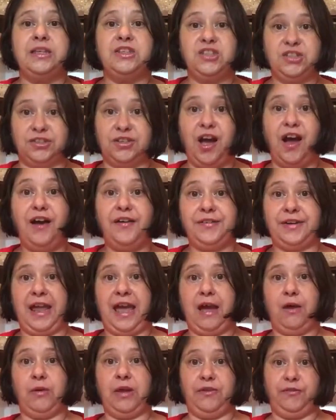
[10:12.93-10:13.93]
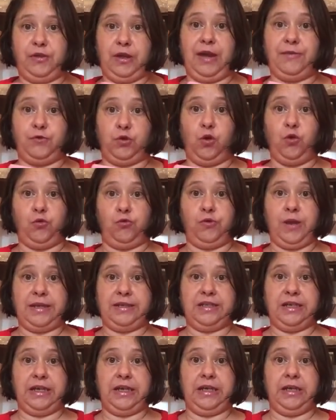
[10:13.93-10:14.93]
start now if you haven't
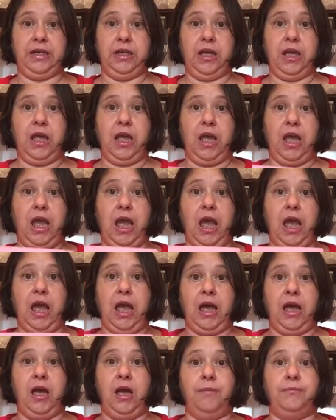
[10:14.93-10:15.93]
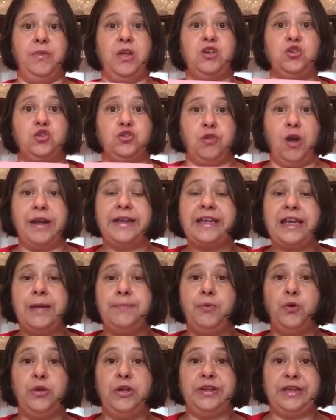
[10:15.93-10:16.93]
already. Try and
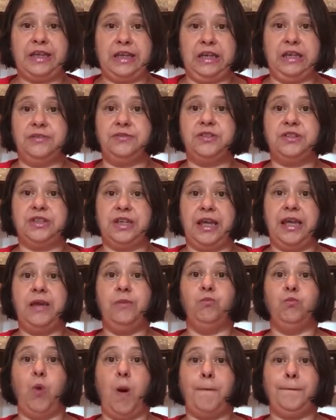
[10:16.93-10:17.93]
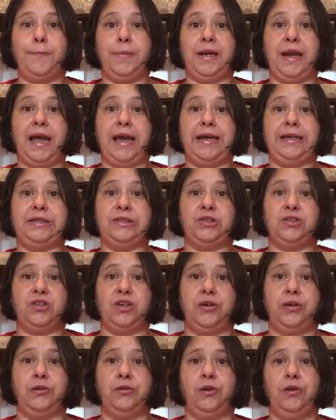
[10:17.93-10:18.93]
keep all your gifts in one place
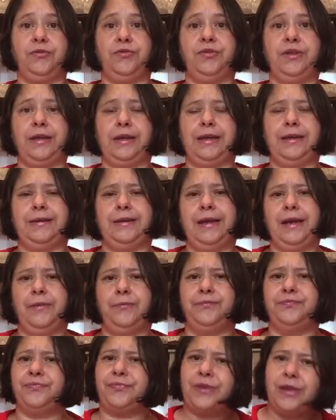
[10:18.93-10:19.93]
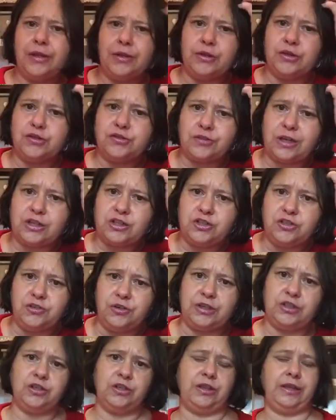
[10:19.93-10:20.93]
so you're not thinking, no, you're scratching
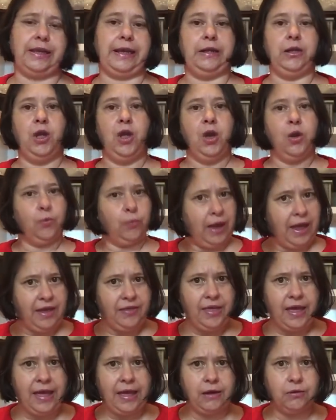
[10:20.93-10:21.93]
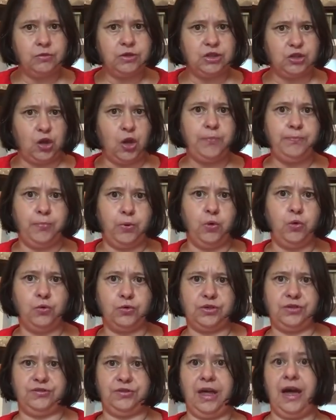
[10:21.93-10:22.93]
your head and thinking, where the hell did I
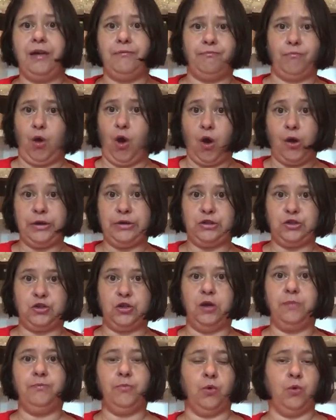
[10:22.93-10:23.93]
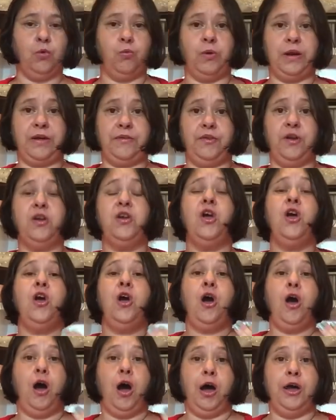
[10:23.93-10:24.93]
put that item or whatever.
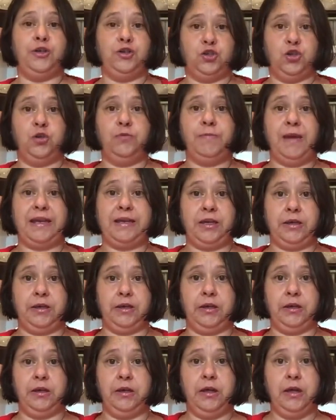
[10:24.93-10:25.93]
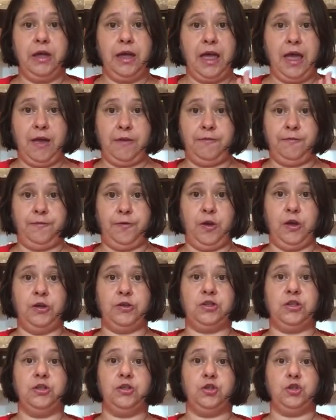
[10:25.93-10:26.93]
I do make a
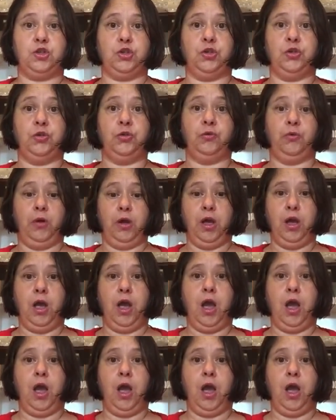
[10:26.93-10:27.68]
effort to